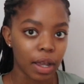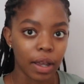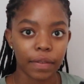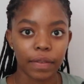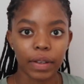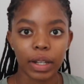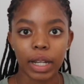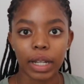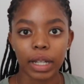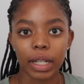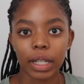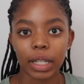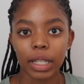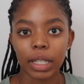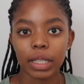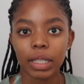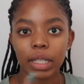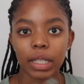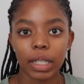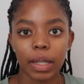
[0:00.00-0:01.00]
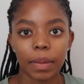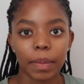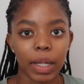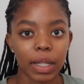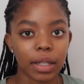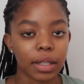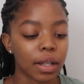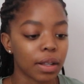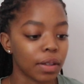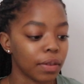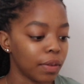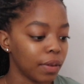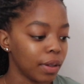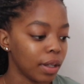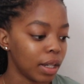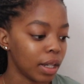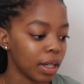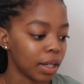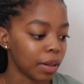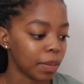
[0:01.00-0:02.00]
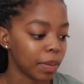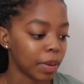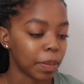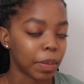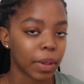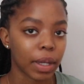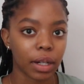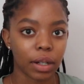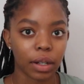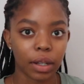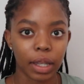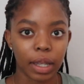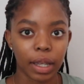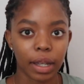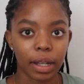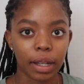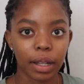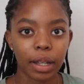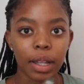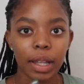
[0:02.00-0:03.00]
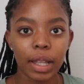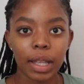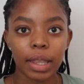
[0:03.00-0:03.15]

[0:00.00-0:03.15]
I feel like I can see myself a little bit better here.